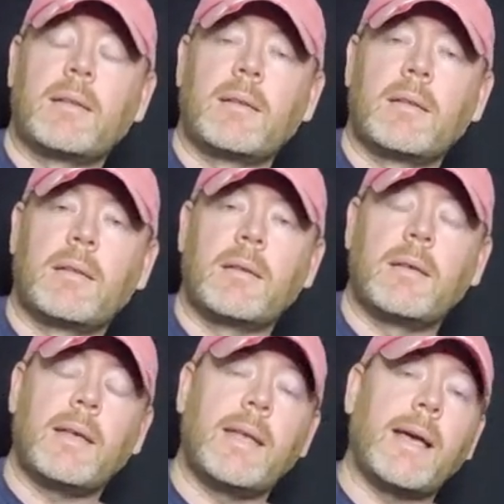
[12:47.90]

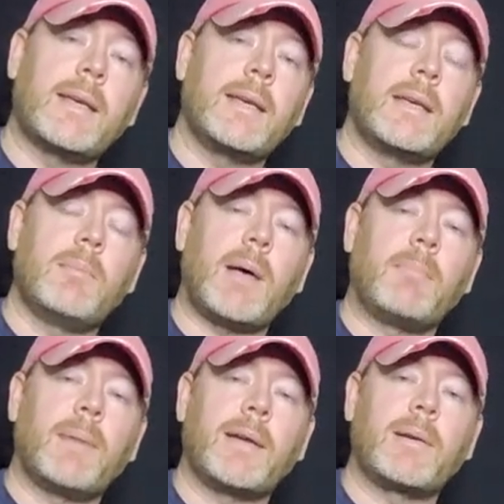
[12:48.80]
and I can get
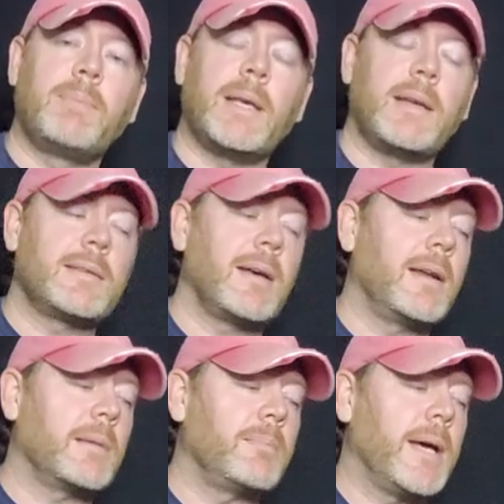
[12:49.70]
my minor
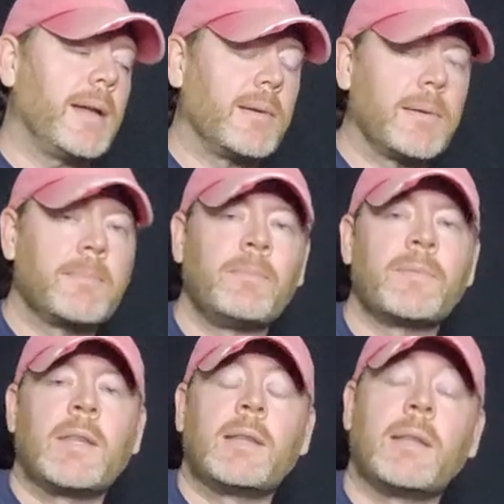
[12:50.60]
pentatonic pattern.
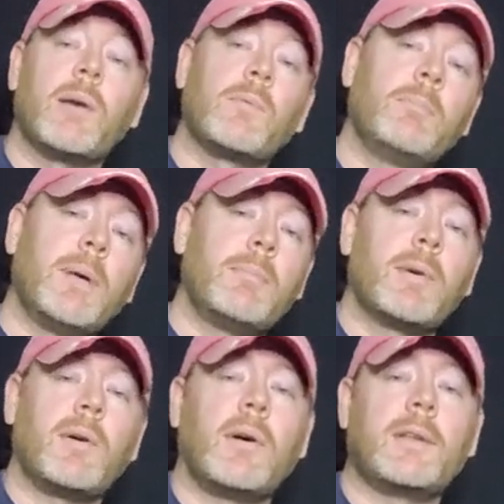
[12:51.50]
Now
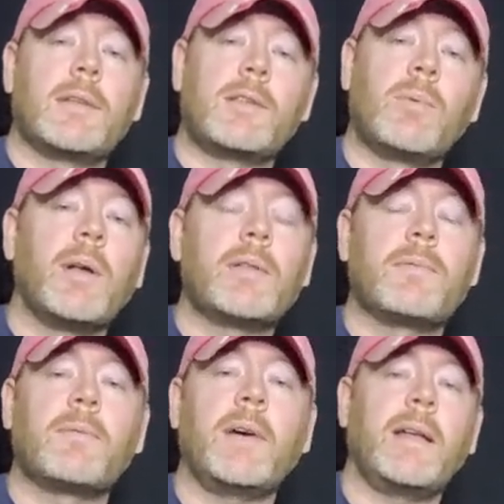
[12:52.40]
remember, on the 12th
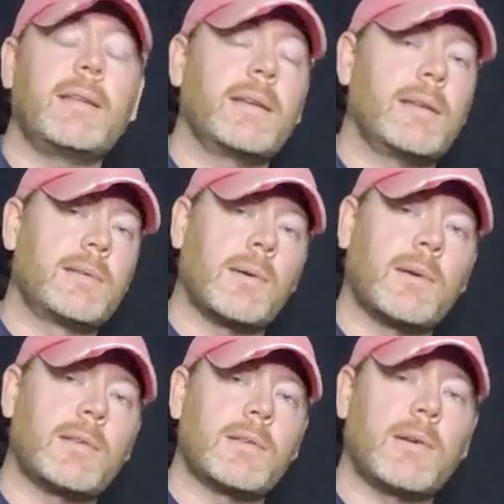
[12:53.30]
fret, the
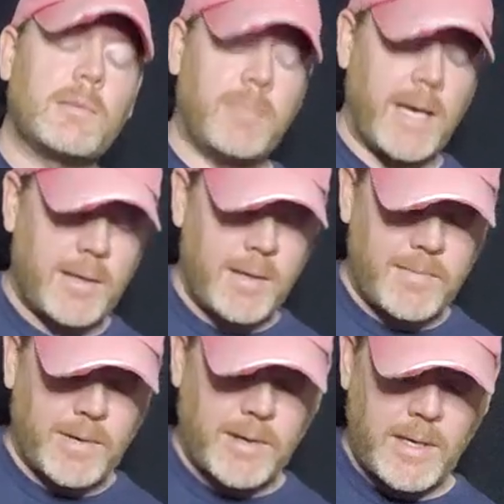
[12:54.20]
guitar starts back
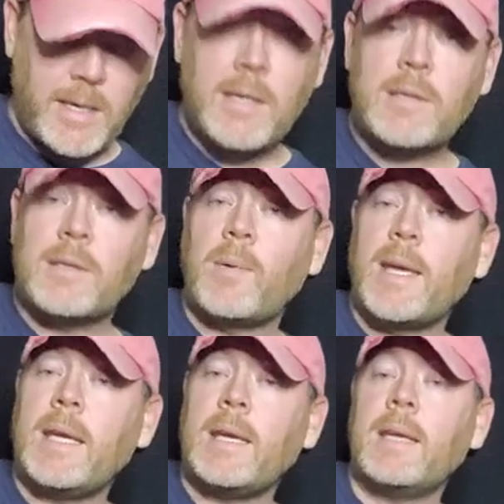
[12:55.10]
over.
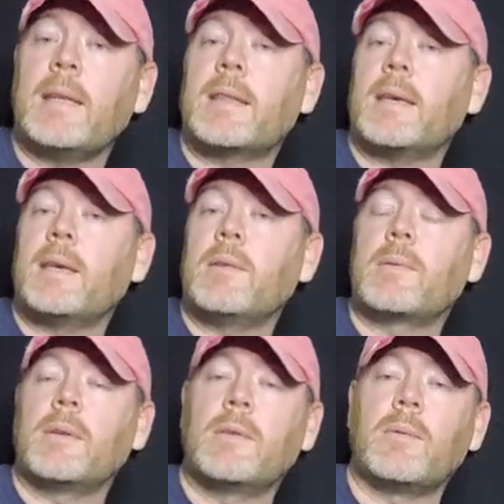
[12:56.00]
So anything
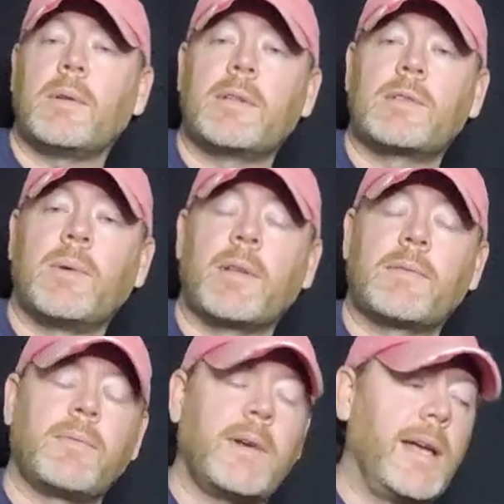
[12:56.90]
you can do on the
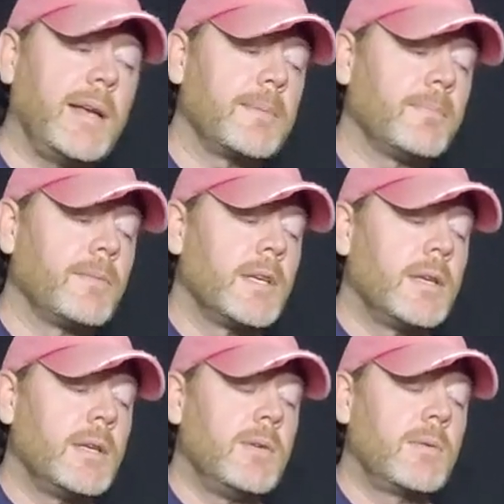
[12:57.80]
12th fret,
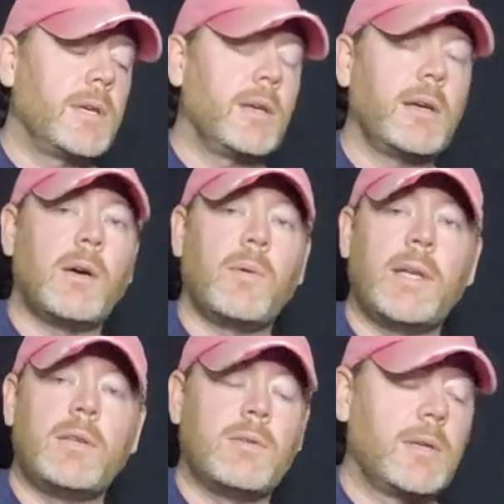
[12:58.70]
you can go
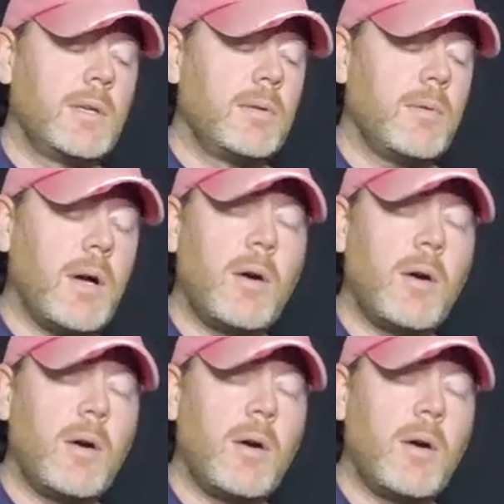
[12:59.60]
and you can do